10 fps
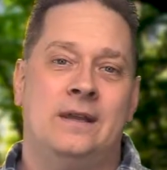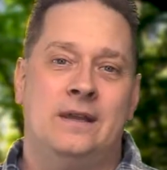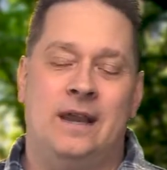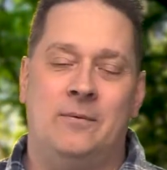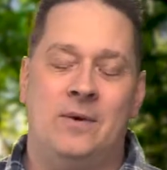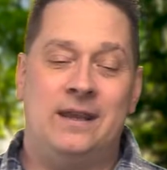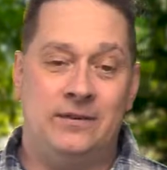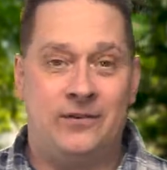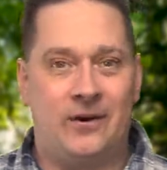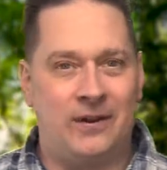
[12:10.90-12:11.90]
And we can
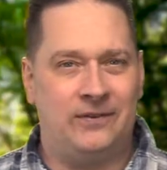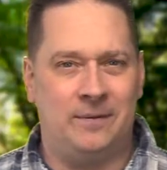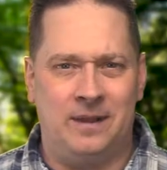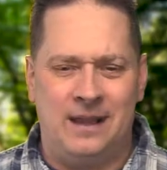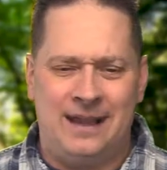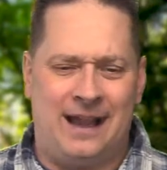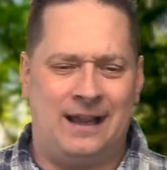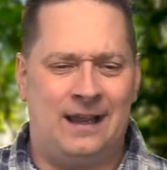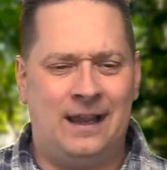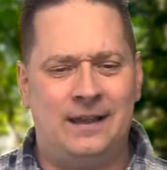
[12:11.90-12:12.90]
trust him. I,
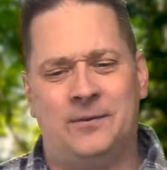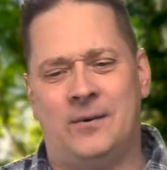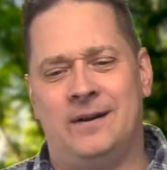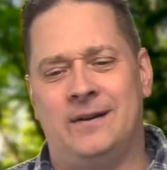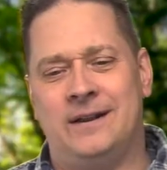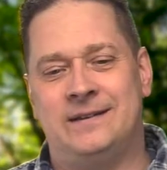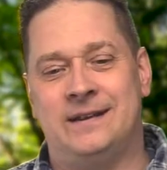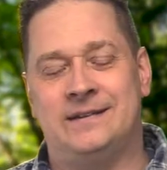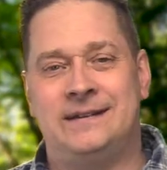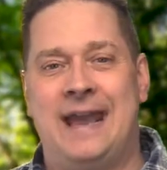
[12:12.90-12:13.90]
I like the word, it
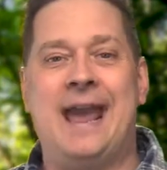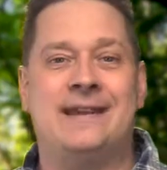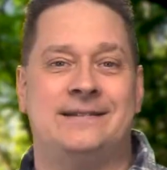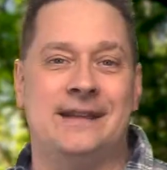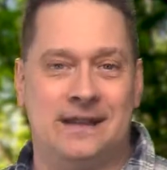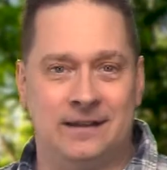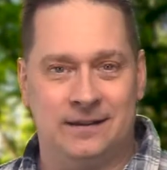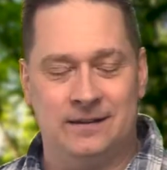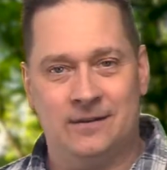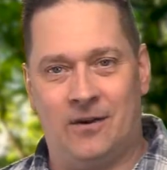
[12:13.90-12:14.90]
says, casting
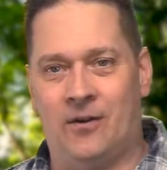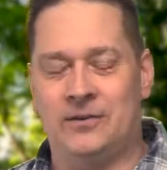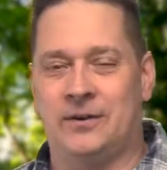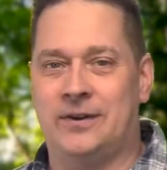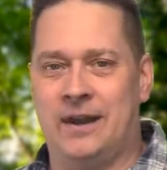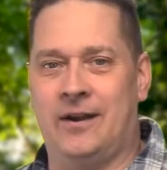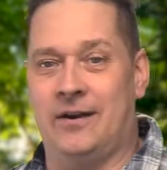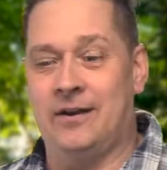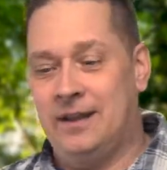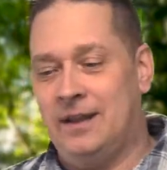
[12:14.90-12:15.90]
all your care.
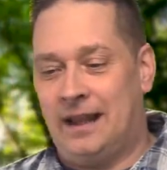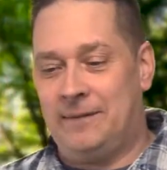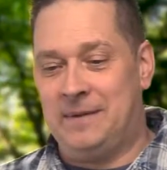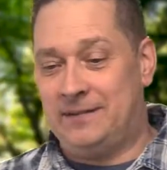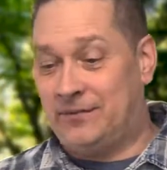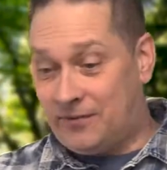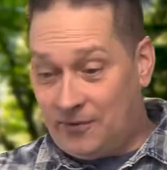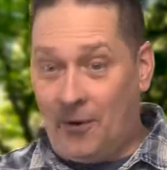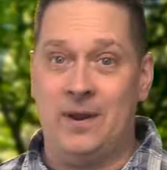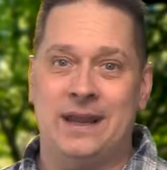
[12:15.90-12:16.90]
That means
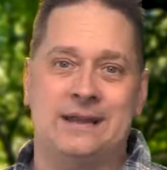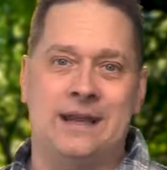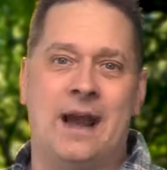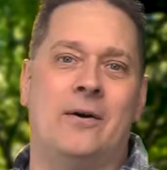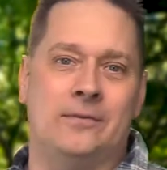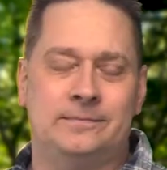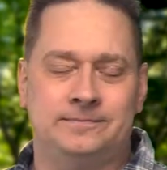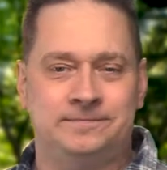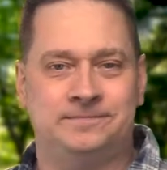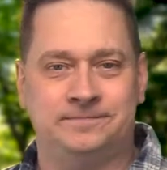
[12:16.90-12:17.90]
throwing it down. Hmm.